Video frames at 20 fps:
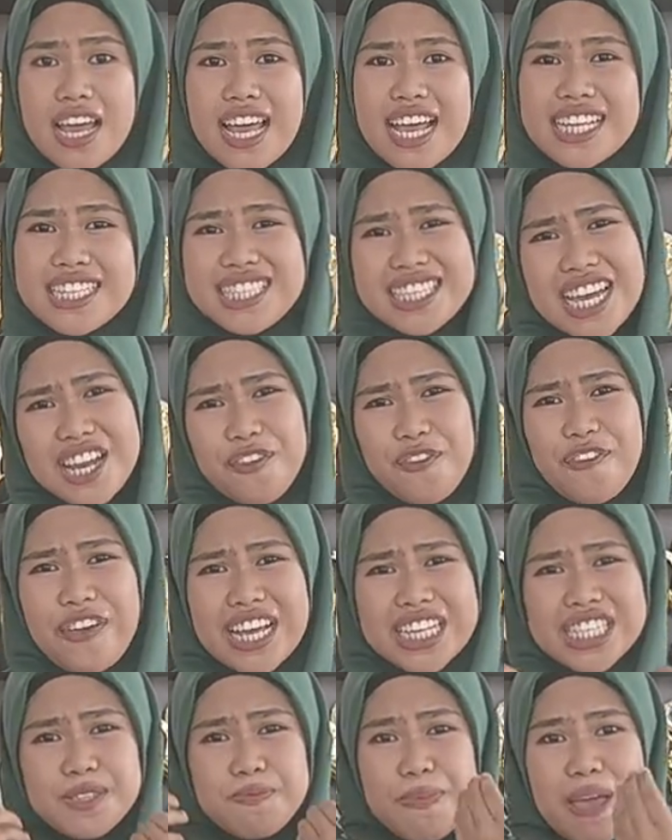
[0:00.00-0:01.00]
Instead of
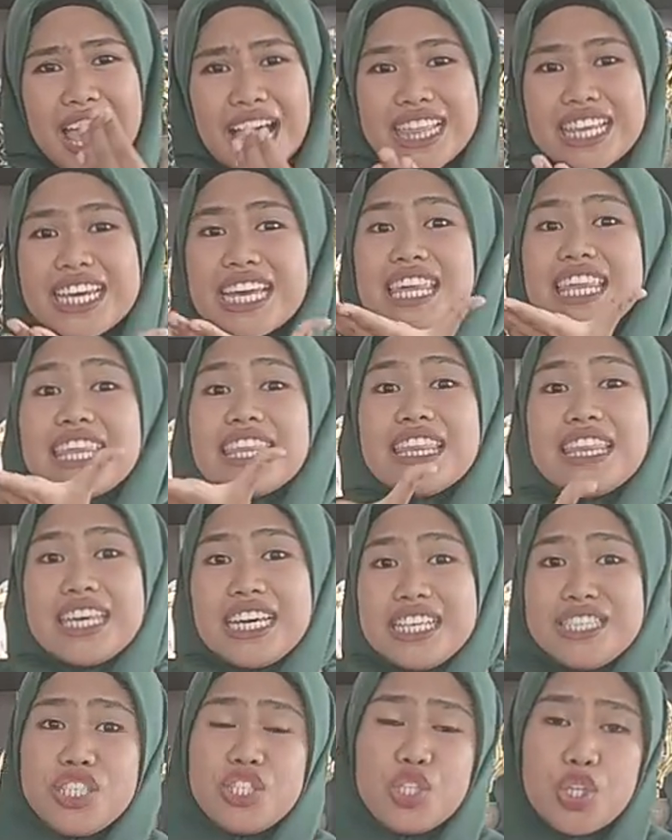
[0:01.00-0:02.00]
expelling
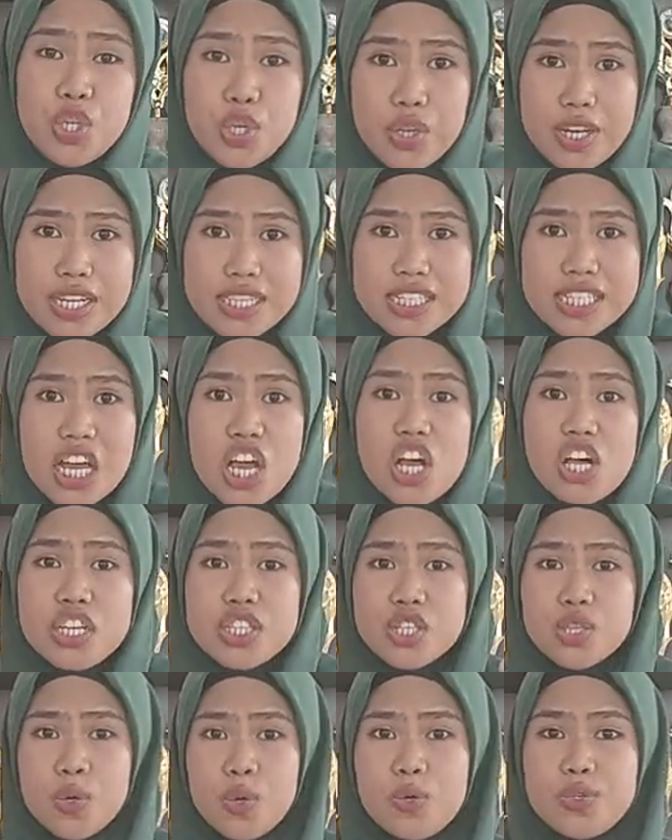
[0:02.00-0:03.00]
these students,
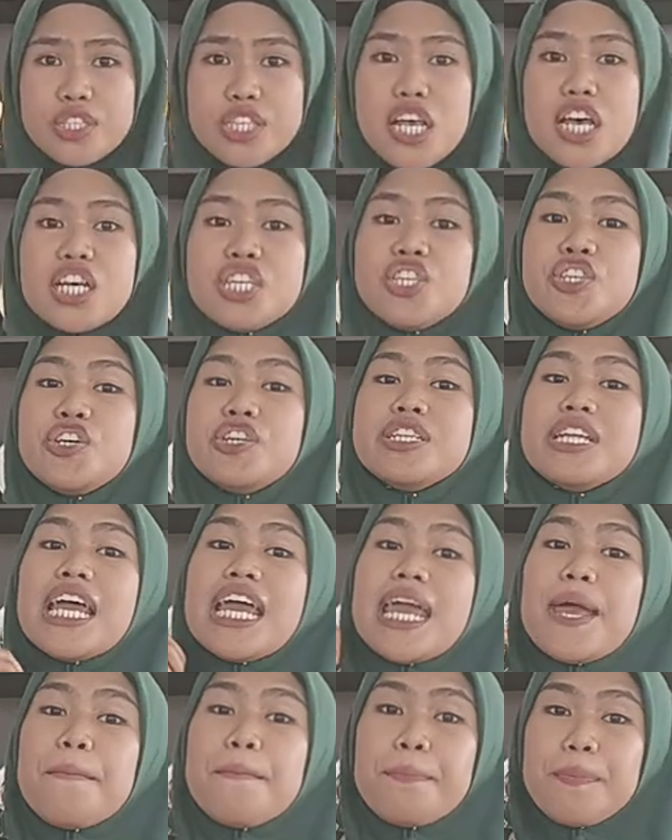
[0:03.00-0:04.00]
schools should
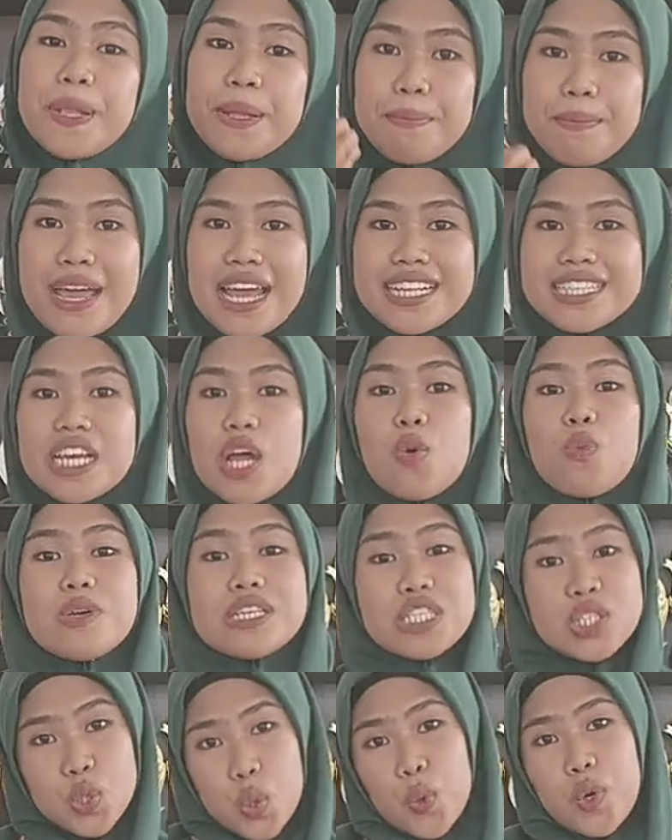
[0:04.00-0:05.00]
implement
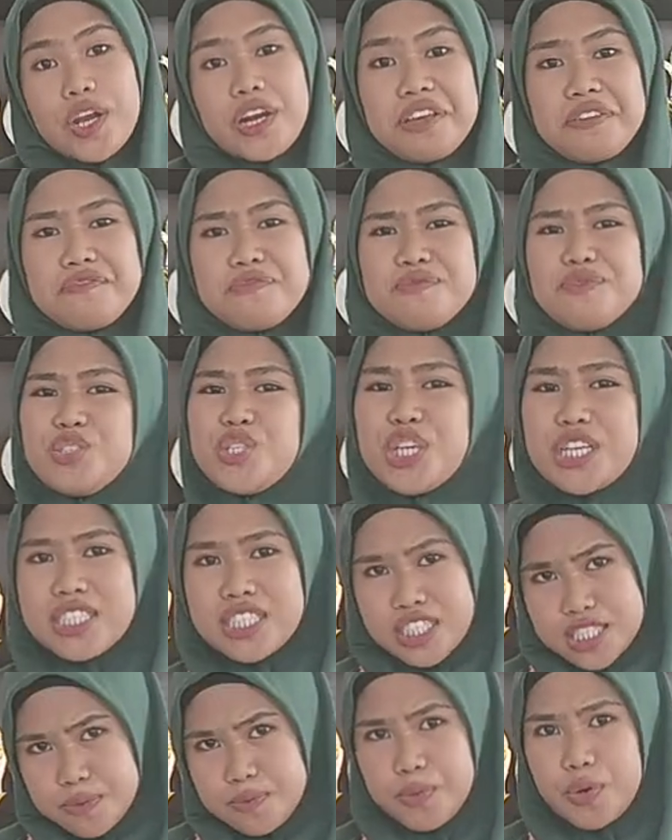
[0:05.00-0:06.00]
restorative
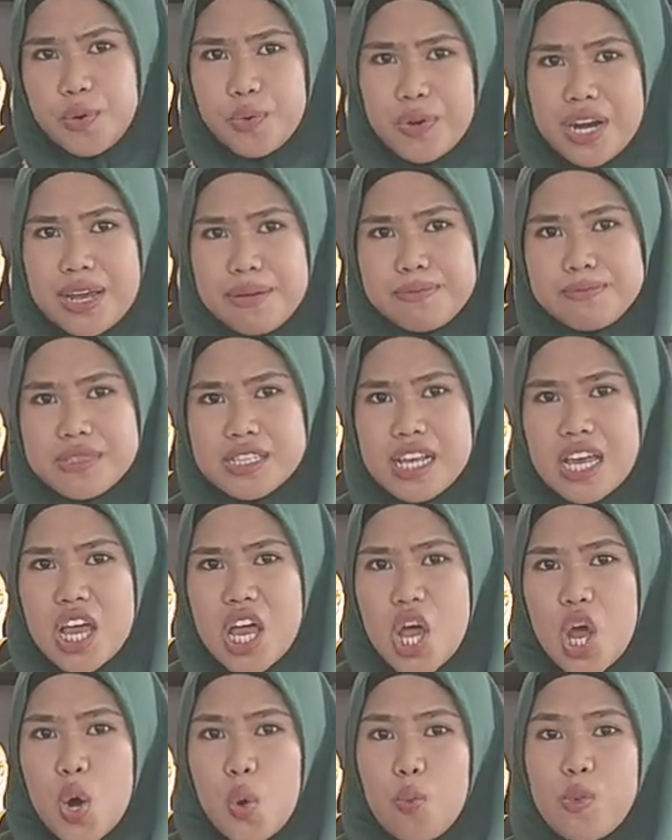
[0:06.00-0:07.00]
justice programs,
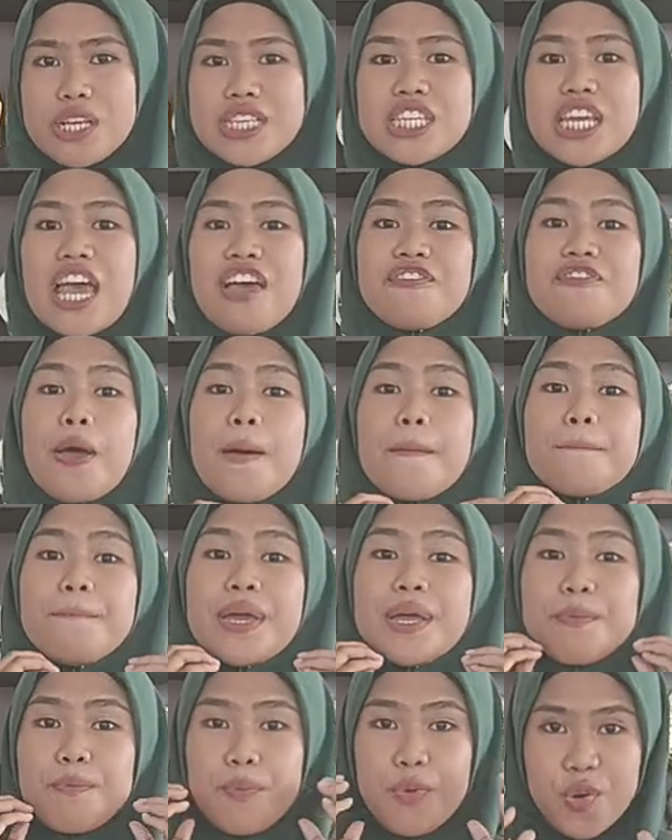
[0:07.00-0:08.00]
which have
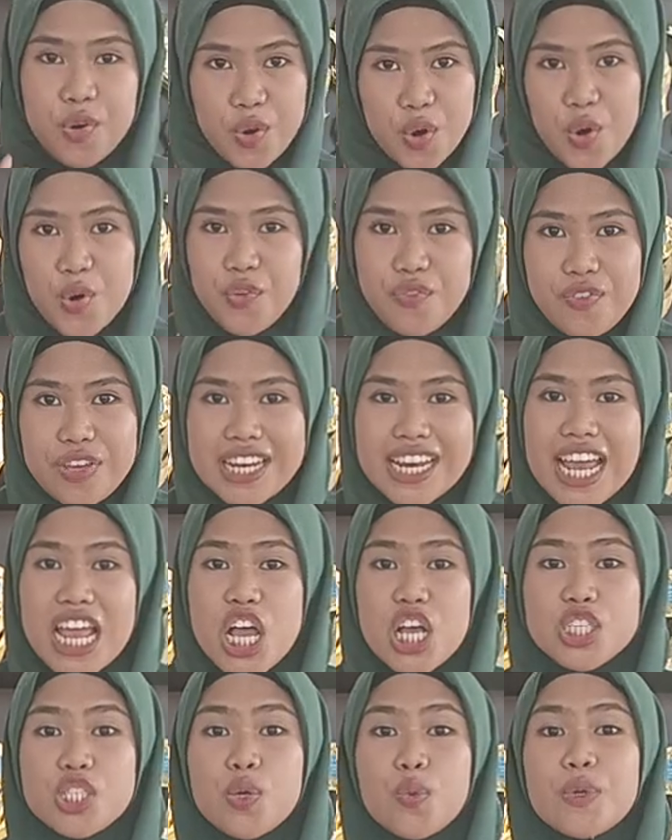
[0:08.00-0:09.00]
been proven
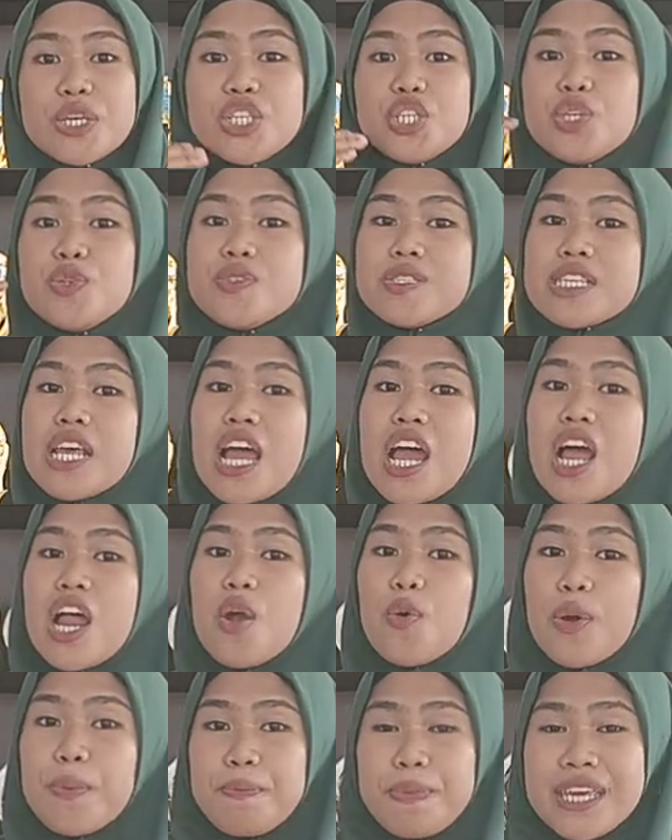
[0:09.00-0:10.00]
to reduce
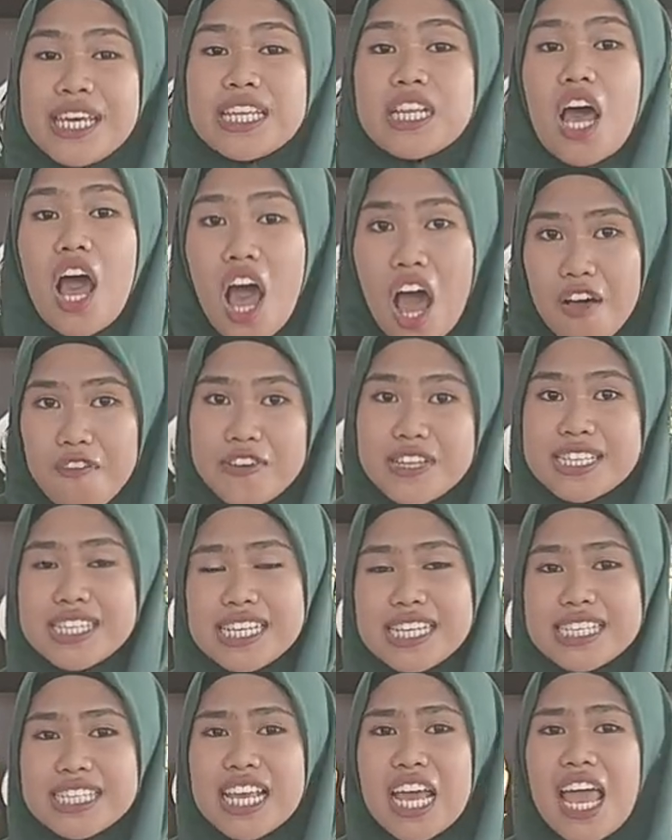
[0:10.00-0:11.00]
repeat
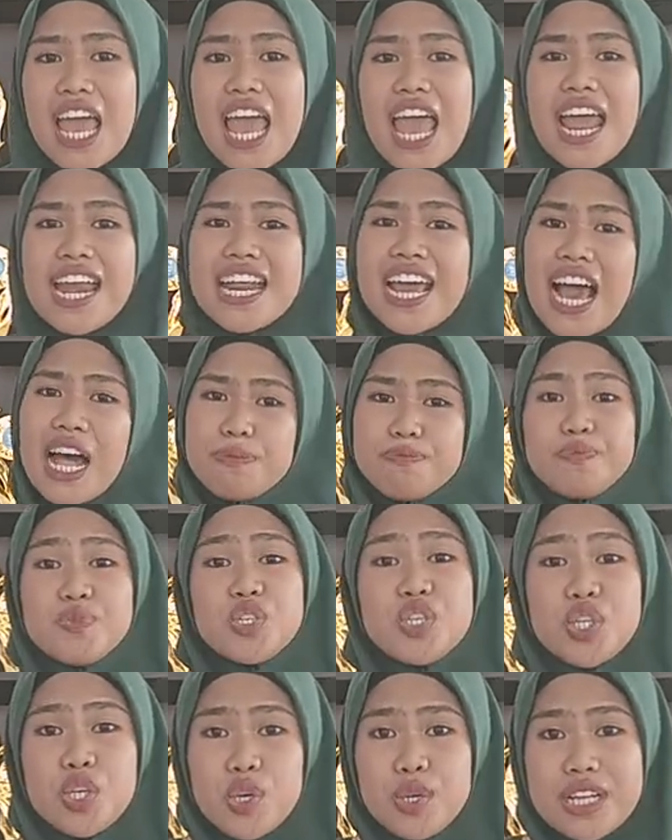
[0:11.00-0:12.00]
offenses and help
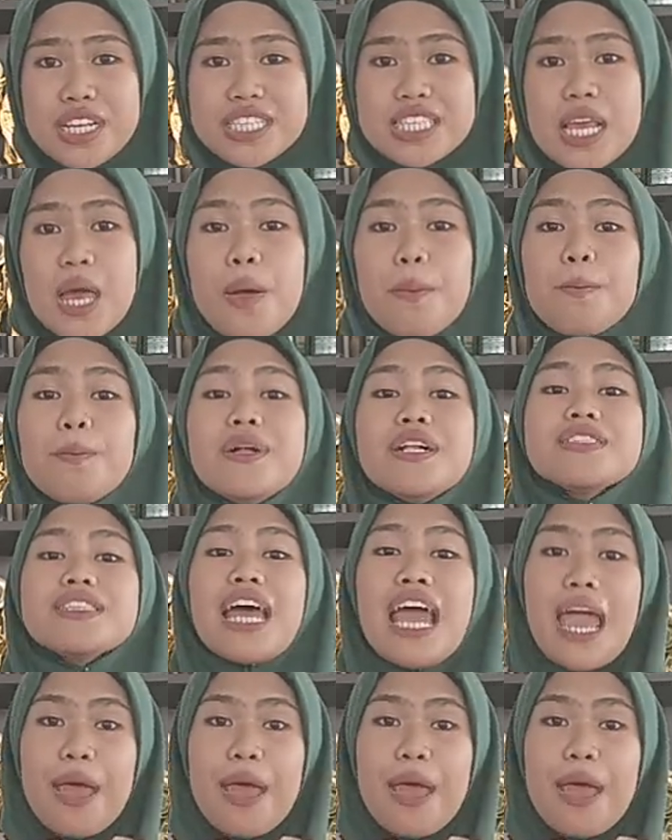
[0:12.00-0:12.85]
students build